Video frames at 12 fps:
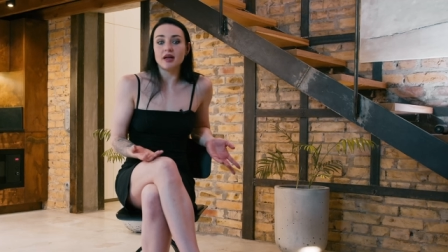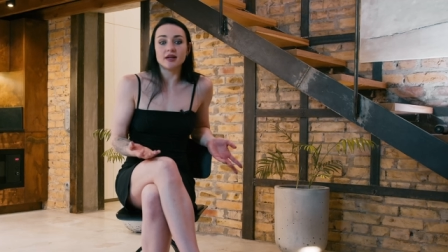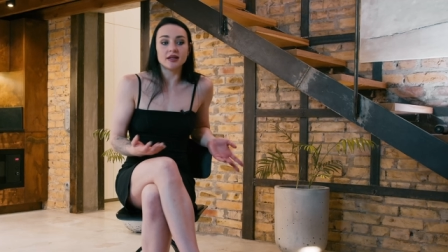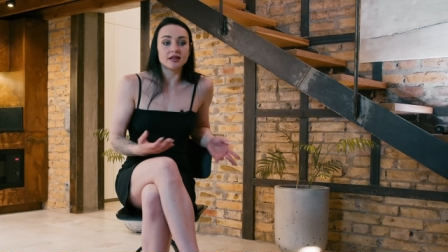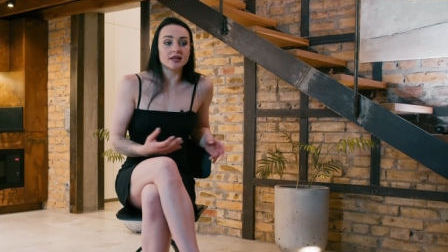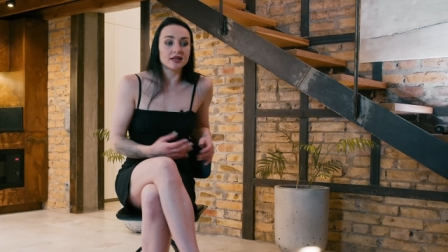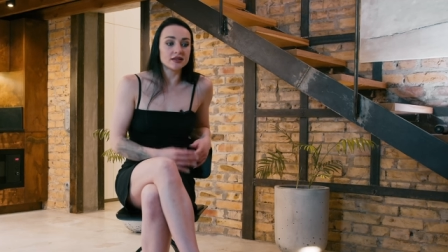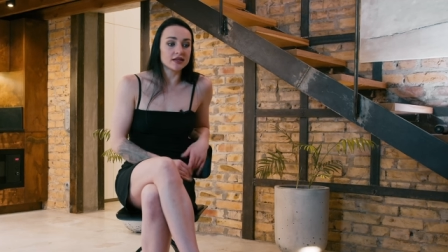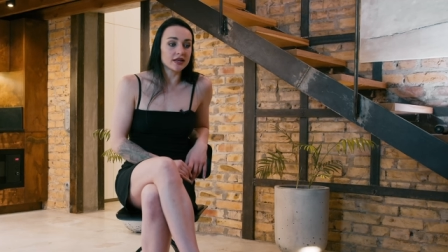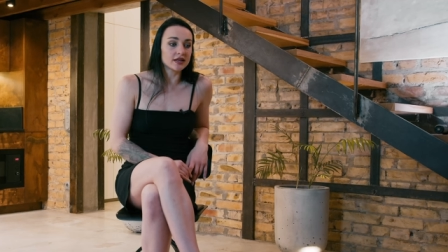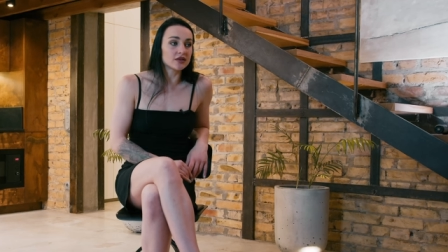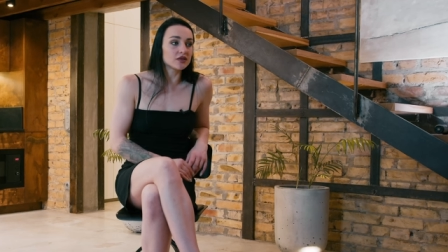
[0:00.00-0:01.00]
I gotta dance,
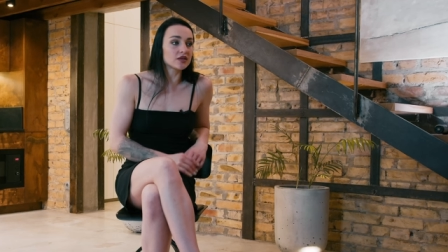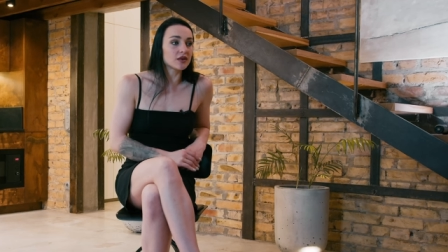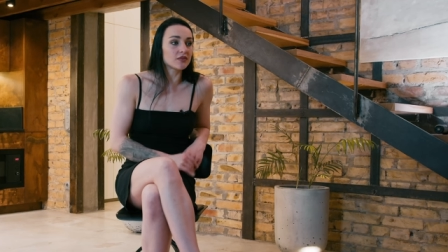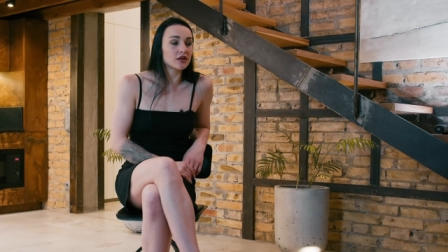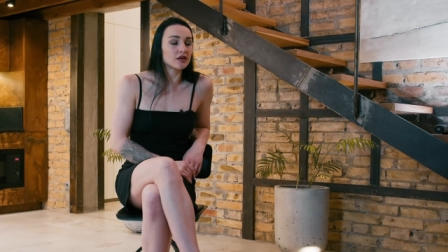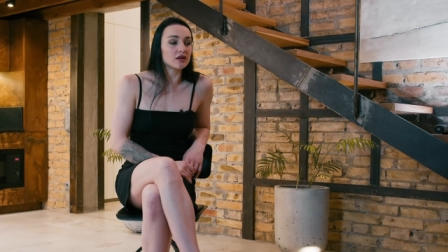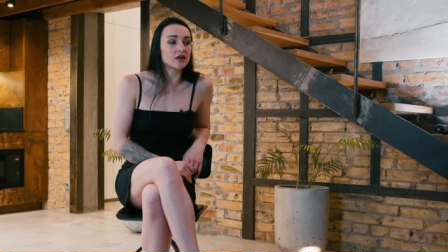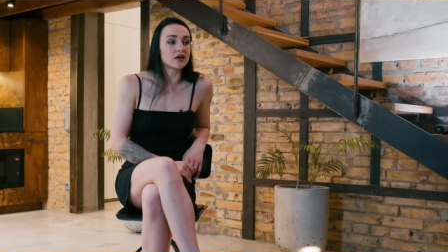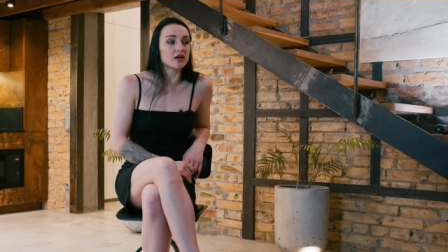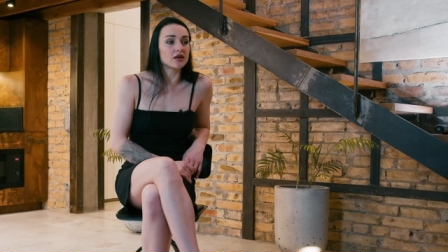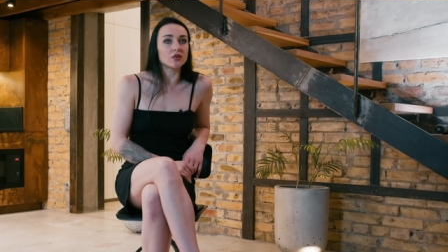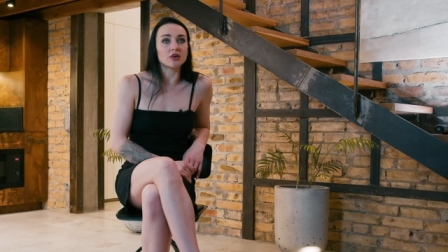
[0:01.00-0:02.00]
I gotta do something
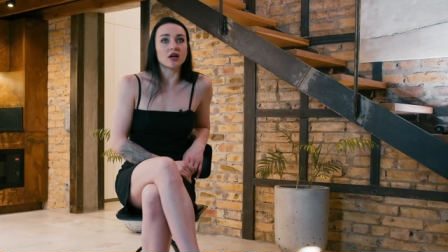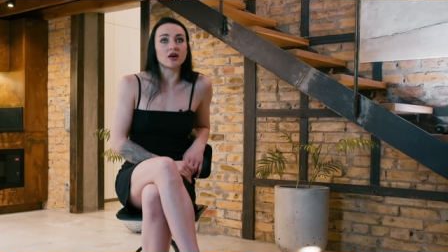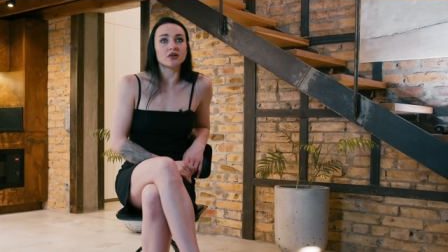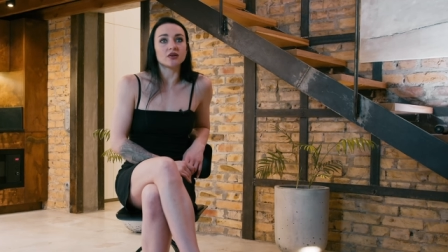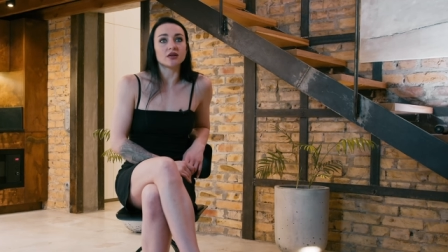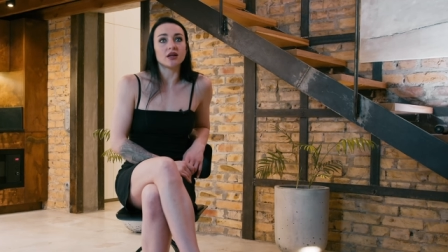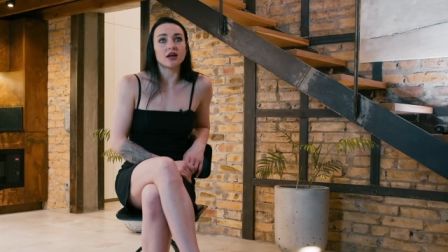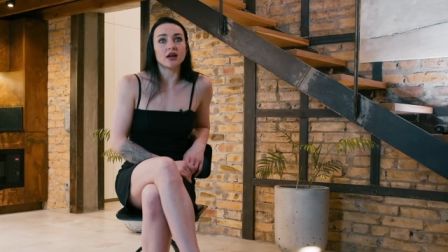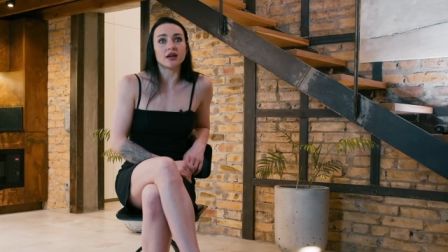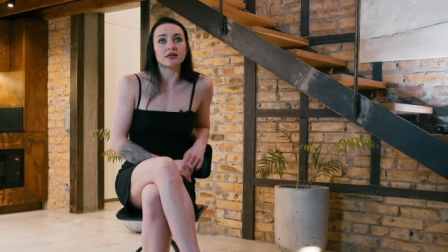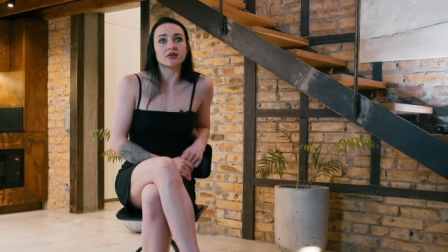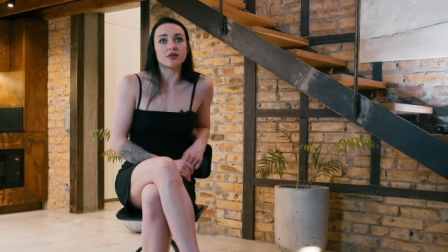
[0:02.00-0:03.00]
without
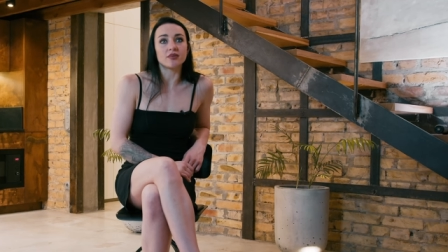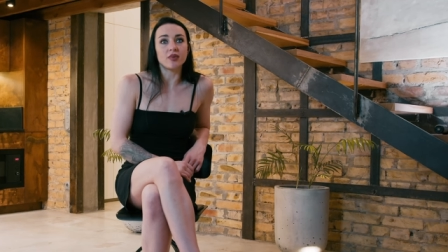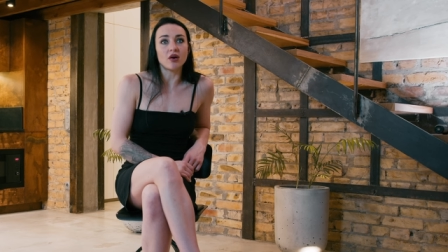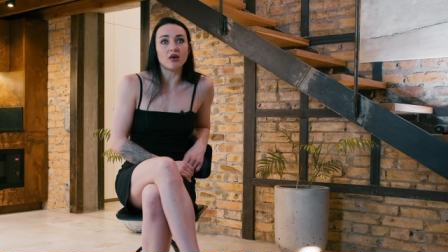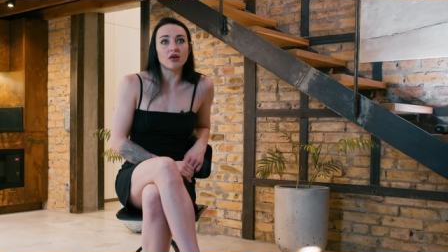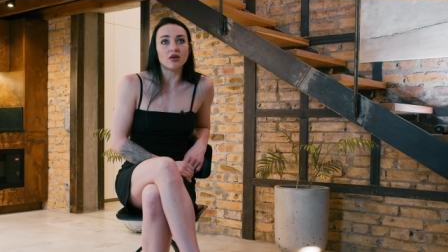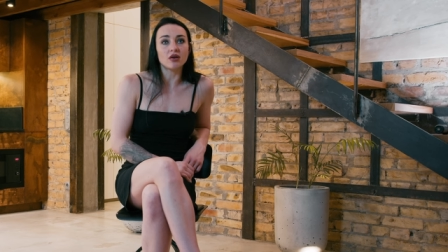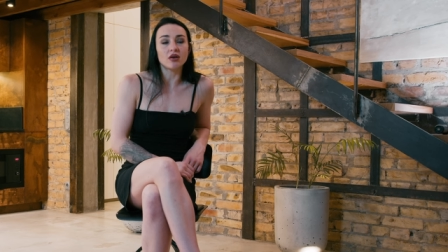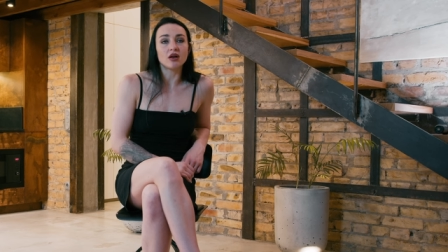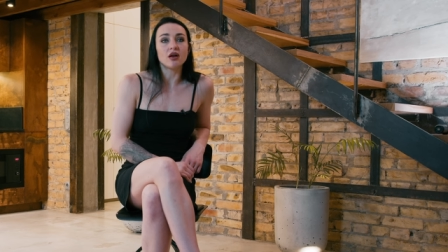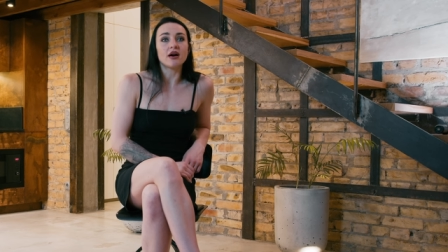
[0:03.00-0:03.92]
hands on the pole.